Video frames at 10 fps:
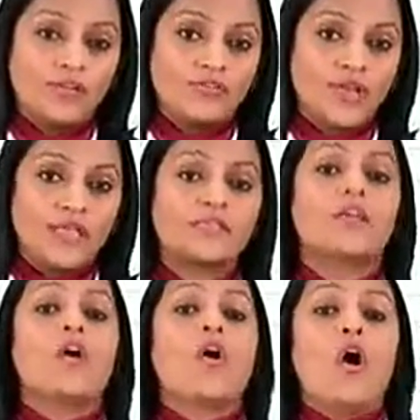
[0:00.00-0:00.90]
address
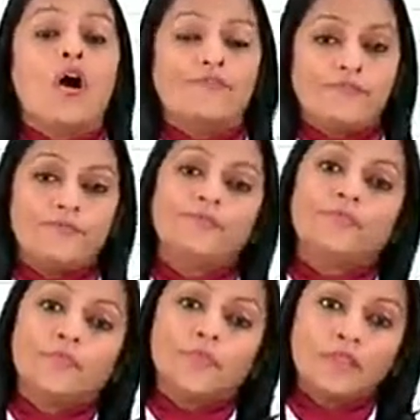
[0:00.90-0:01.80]
of
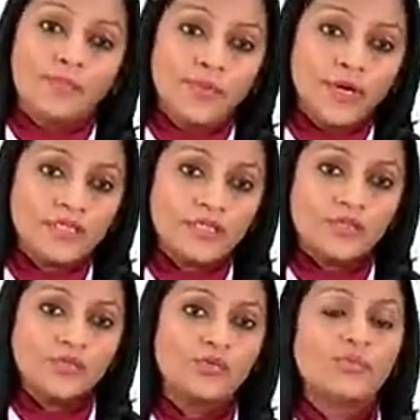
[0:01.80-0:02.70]
the
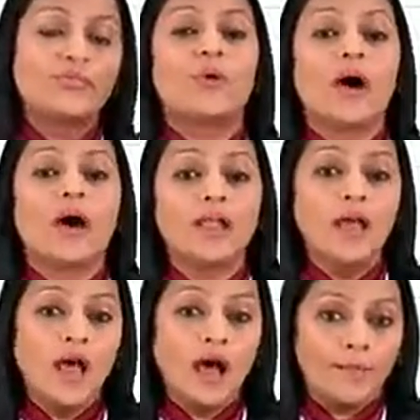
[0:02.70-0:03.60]
person to whom you are
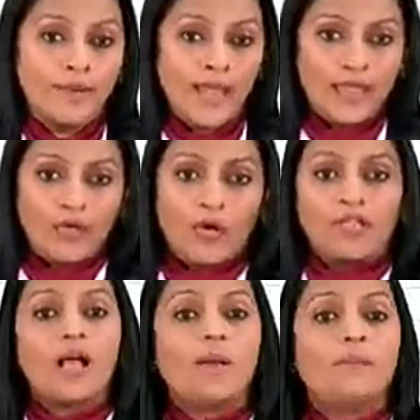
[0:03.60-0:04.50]
applying, or
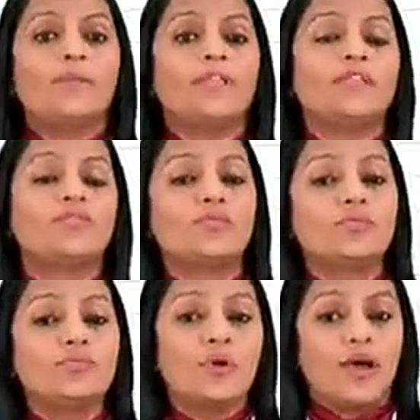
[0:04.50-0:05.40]
the company to
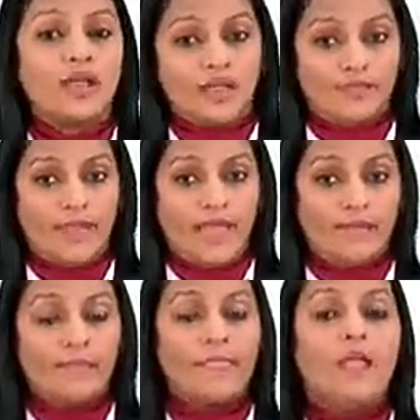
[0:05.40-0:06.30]
whom you are applying.
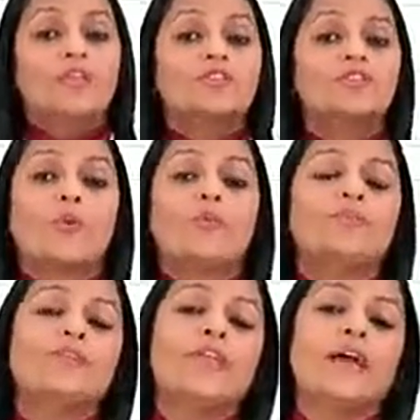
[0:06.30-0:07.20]
So
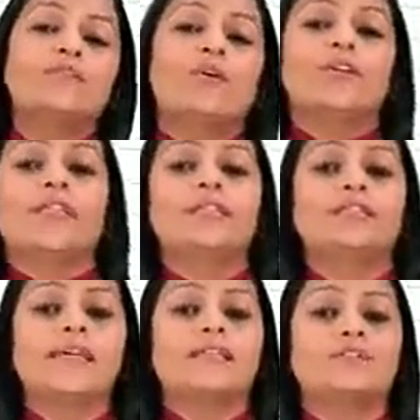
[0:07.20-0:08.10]
we have already
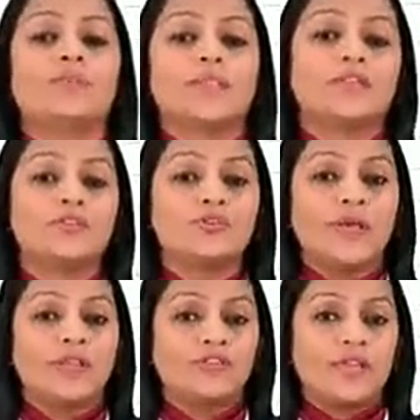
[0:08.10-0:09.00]
dealt with the to
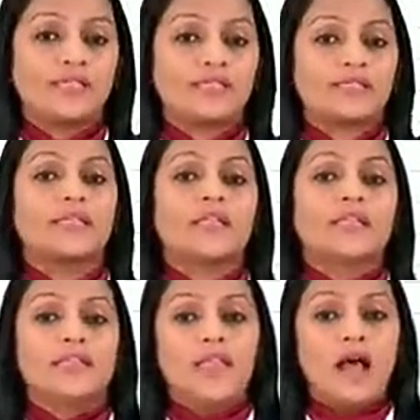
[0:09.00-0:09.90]
address.
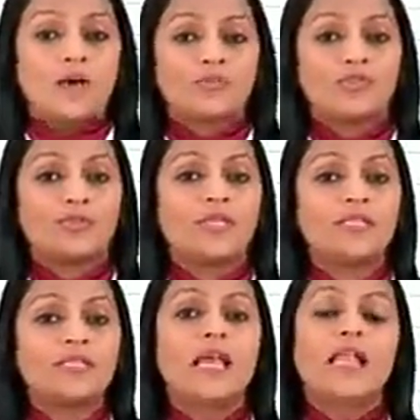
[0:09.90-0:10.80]
Now
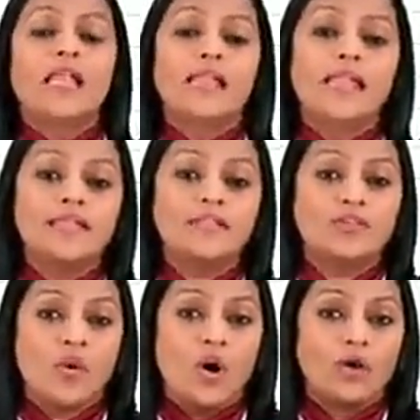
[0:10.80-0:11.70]
students, let's
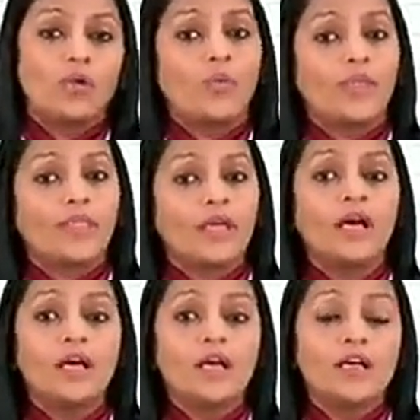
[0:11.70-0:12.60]
go on with the